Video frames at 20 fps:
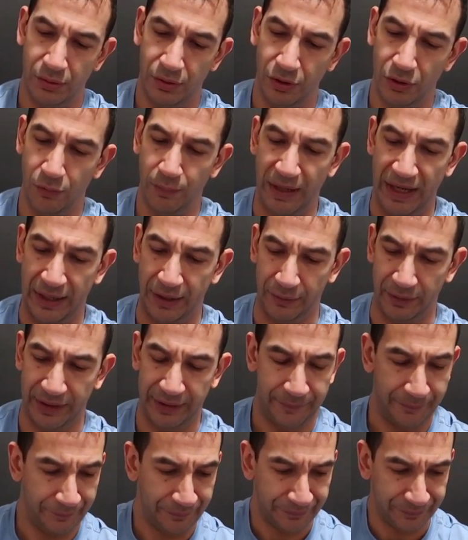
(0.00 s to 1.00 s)
No battery.
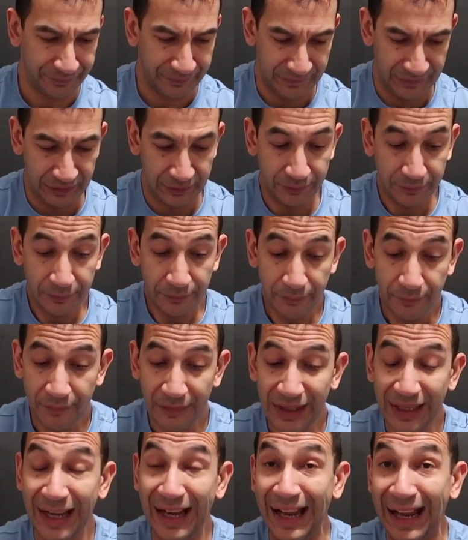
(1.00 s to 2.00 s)

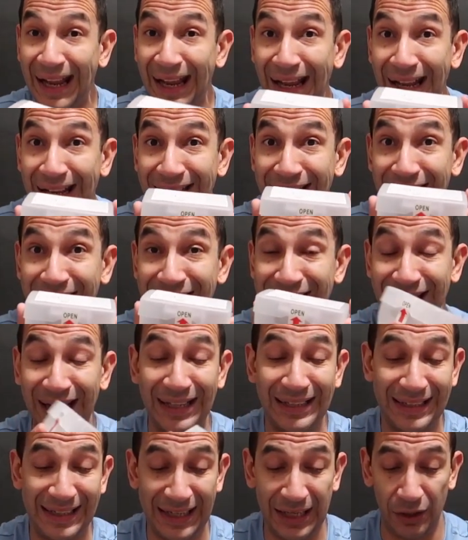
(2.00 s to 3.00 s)
And
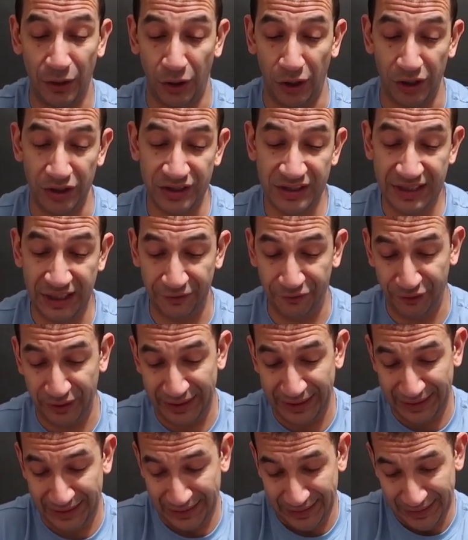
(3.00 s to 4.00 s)
inside here are
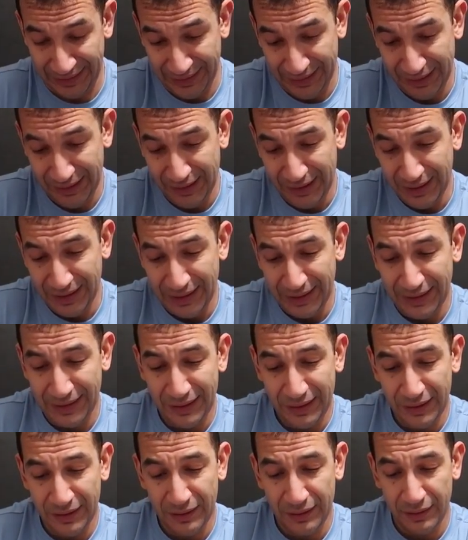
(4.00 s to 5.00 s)
different
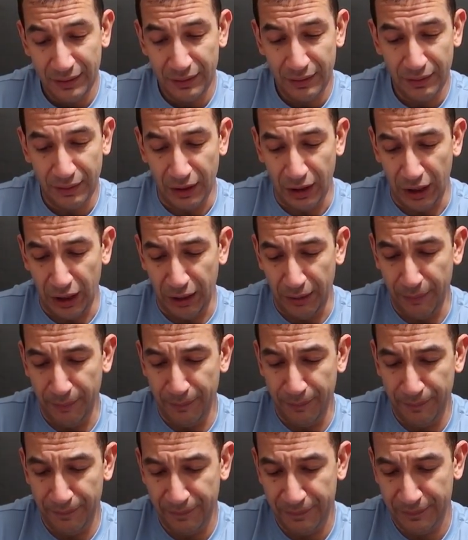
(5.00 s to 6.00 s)

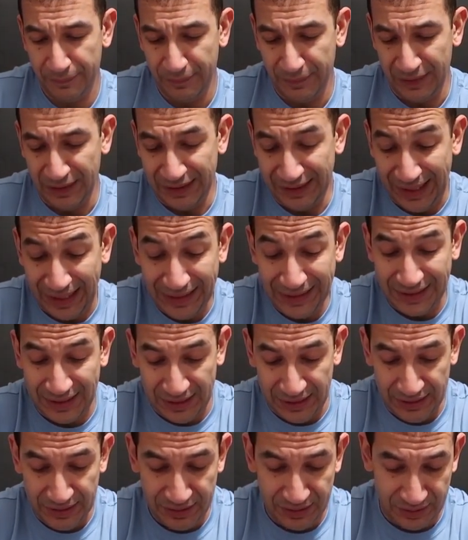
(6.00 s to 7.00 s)

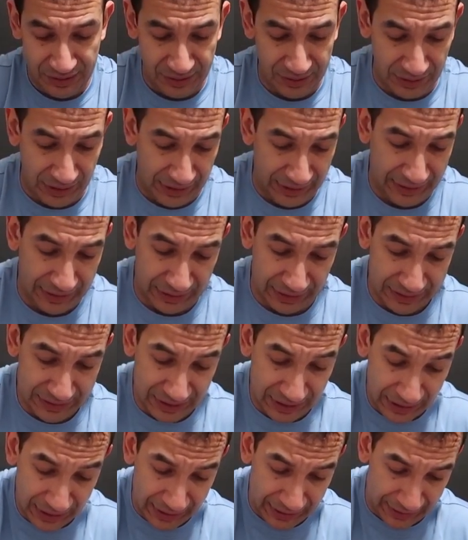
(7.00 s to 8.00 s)
lenses that I could
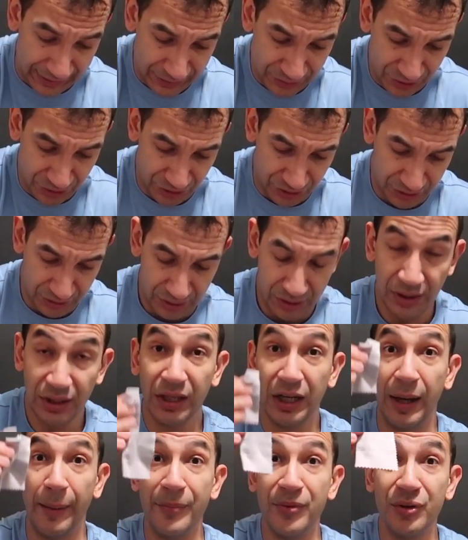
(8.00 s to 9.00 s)
attach.
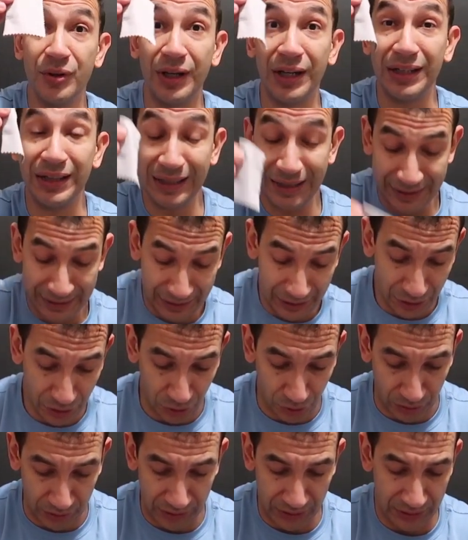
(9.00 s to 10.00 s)
Comes with a cleaning
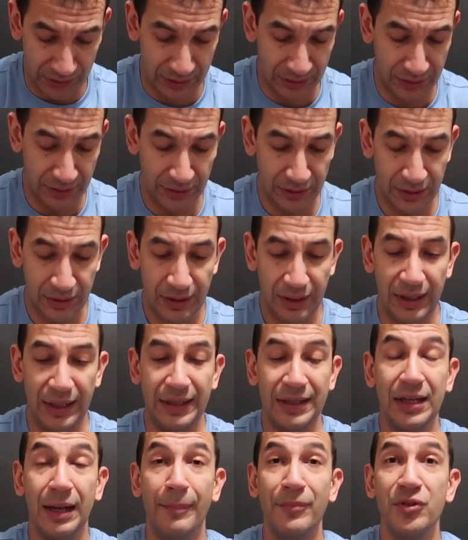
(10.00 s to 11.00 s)
cloth
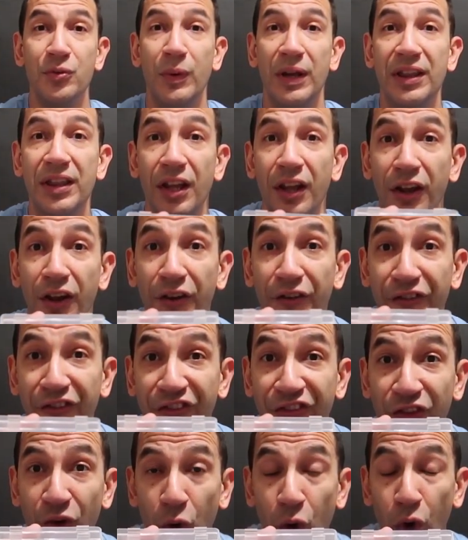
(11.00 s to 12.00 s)
and comes with
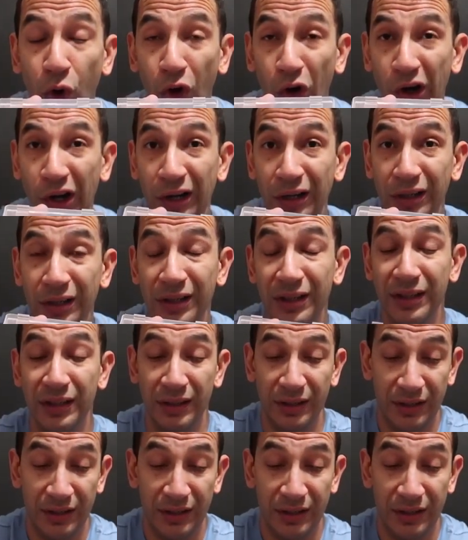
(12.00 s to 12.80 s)
four